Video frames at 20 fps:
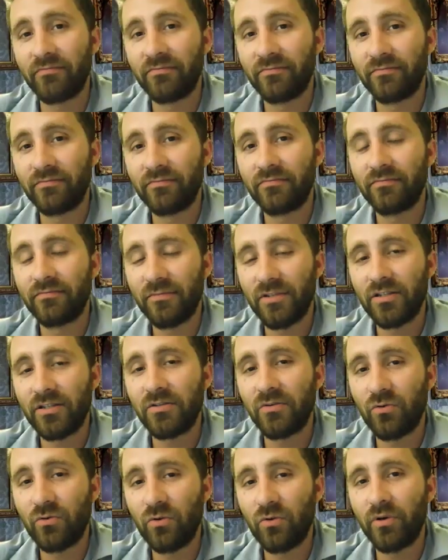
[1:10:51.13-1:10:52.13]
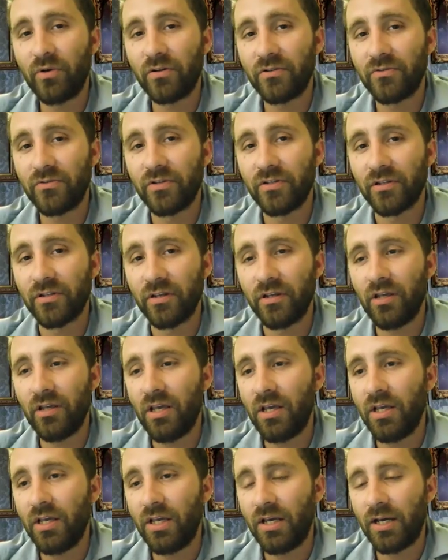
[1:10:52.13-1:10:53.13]
I've seen some cool birds recently.
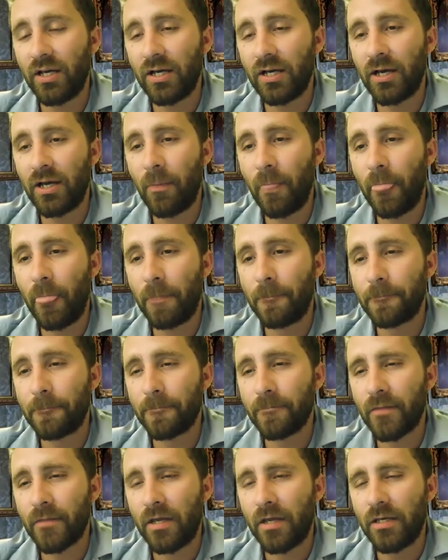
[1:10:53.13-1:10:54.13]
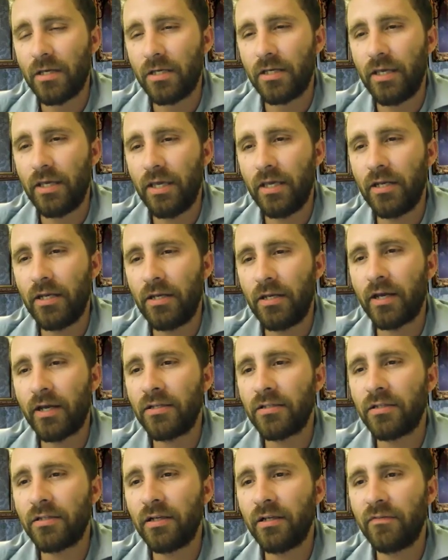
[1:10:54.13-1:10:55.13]
In
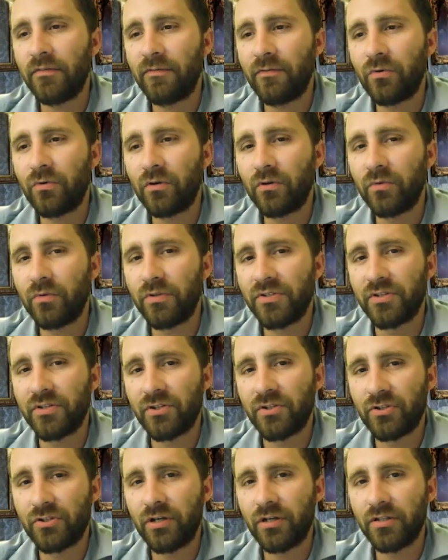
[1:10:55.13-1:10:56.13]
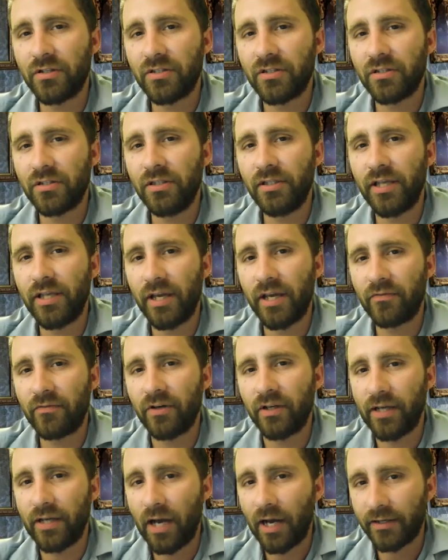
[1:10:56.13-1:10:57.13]
1994 was the strongest lead they
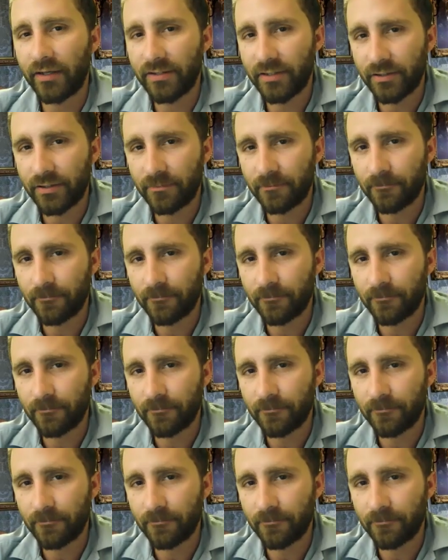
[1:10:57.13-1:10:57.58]
ever got.